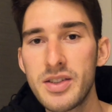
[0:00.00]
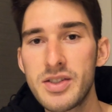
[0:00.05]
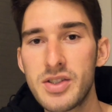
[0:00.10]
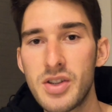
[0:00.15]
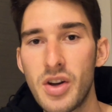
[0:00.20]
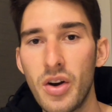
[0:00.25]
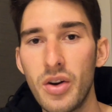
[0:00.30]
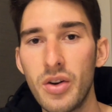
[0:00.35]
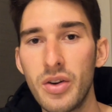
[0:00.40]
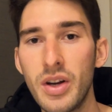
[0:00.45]

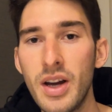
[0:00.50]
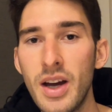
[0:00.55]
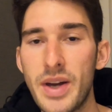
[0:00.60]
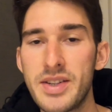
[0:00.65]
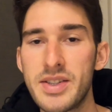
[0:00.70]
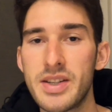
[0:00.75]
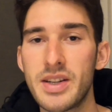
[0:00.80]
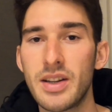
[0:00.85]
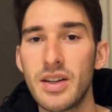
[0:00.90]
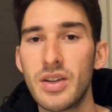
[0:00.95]
So
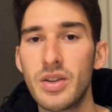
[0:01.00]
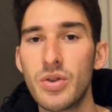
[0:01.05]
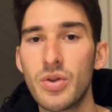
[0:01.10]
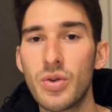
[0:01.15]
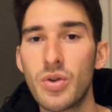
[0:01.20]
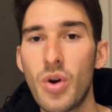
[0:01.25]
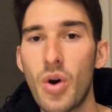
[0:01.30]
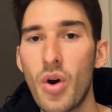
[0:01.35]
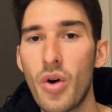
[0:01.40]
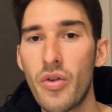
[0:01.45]
basically you'll
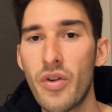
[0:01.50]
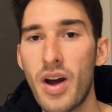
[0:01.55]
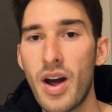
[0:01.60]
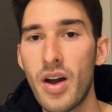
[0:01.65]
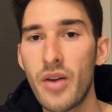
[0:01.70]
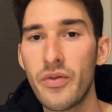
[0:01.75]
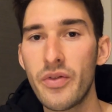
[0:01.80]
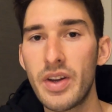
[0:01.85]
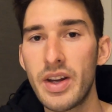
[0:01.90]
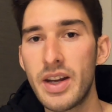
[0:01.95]
go
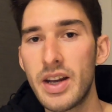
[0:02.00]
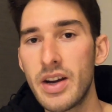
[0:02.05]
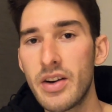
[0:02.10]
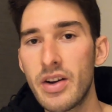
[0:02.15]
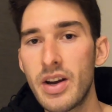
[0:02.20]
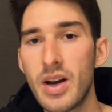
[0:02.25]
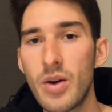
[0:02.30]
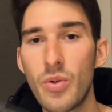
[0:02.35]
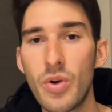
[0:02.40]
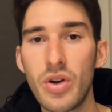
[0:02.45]
around the
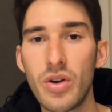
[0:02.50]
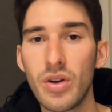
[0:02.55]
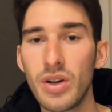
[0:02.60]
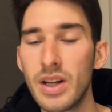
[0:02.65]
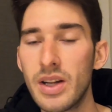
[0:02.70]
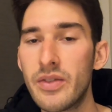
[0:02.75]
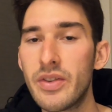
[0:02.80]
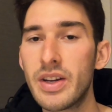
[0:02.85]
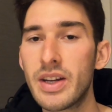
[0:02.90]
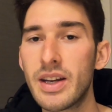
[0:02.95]
area where you're
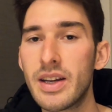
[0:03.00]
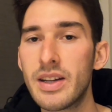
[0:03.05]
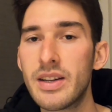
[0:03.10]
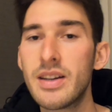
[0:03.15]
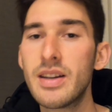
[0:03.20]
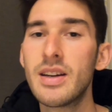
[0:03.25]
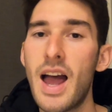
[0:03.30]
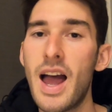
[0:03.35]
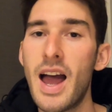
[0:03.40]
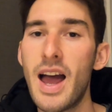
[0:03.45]
living
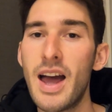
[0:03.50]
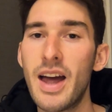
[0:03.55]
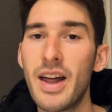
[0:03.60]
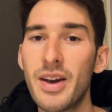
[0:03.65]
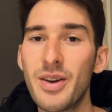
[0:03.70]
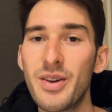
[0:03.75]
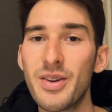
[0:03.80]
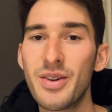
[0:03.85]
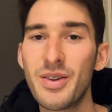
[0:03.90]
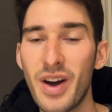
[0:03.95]
in
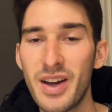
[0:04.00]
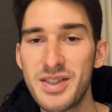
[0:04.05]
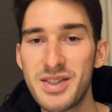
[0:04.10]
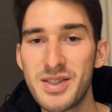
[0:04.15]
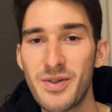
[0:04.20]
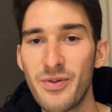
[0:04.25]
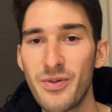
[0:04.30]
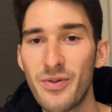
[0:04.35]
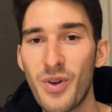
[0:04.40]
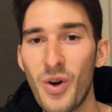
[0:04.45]
and find
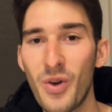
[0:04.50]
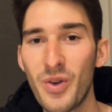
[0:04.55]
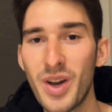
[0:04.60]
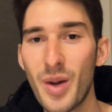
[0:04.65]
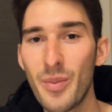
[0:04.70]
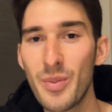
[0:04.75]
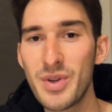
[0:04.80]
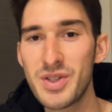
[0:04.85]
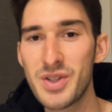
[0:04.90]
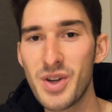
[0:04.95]
some phone
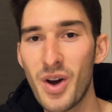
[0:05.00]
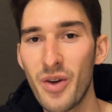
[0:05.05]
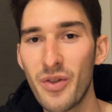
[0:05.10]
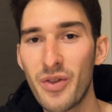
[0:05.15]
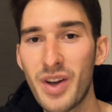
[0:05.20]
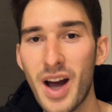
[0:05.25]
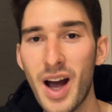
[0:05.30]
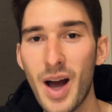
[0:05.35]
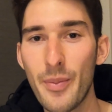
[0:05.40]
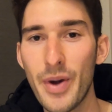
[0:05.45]
numbers of
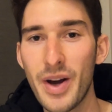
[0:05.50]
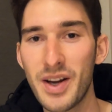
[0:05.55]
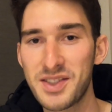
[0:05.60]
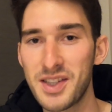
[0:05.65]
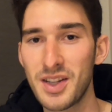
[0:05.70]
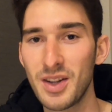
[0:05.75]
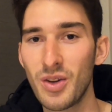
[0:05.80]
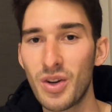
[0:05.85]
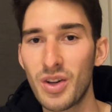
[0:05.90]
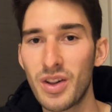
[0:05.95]
car parks
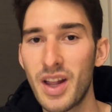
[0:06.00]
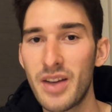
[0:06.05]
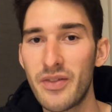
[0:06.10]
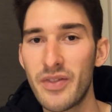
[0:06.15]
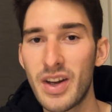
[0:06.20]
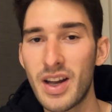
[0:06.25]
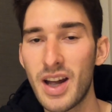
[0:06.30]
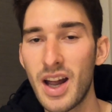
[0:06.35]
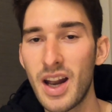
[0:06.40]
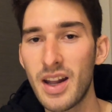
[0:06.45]
that look like
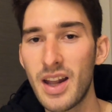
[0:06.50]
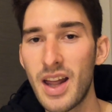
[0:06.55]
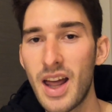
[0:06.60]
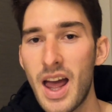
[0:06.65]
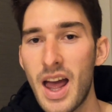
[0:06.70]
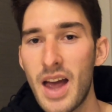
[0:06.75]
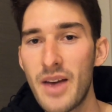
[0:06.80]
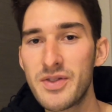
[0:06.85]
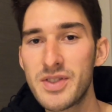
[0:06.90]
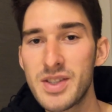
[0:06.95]
they can't
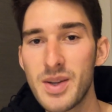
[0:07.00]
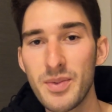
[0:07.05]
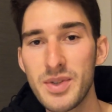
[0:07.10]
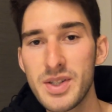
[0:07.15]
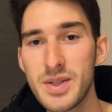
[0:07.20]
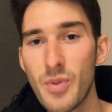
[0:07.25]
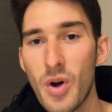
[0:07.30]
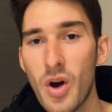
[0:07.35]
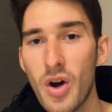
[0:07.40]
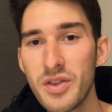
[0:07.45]
have some
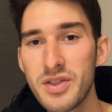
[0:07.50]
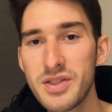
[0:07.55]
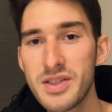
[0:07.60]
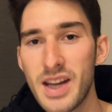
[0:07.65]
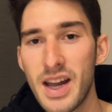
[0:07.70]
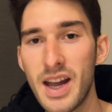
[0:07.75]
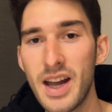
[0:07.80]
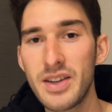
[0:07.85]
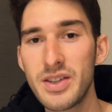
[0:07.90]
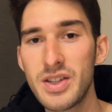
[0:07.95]
spots,
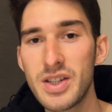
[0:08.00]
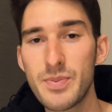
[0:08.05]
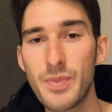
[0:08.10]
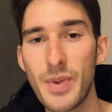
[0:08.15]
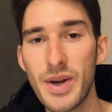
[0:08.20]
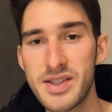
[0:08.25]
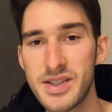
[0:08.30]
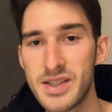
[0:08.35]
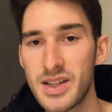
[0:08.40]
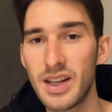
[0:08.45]
and just
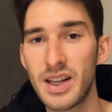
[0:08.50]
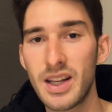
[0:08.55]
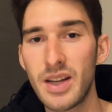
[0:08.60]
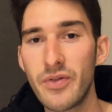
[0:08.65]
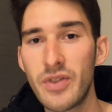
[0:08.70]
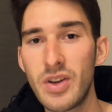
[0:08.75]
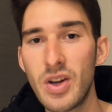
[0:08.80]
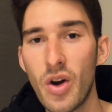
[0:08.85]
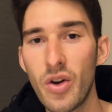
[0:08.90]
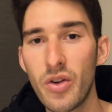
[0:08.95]
basically
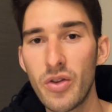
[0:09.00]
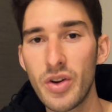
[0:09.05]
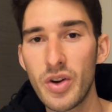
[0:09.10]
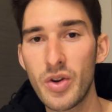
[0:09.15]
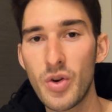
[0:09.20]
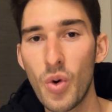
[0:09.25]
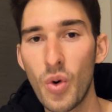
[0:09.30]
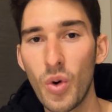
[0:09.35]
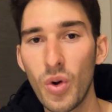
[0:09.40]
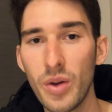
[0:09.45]
give the owner a
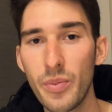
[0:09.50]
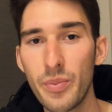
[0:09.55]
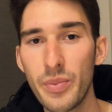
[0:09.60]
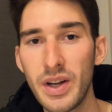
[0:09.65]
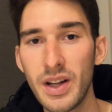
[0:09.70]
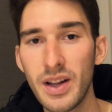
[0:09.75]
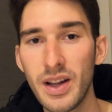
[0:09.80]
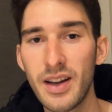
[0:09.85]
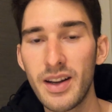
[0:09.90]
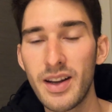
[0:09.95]
call and
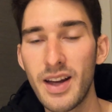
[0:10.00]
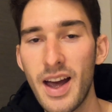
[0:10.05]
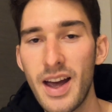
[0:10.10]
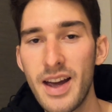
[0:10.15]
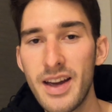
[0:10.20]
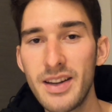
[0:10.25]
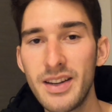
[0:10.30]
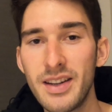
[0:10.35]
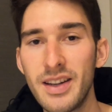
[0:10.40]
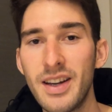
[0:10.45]
be like,
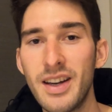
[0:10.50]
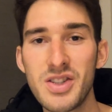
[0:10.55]
hey,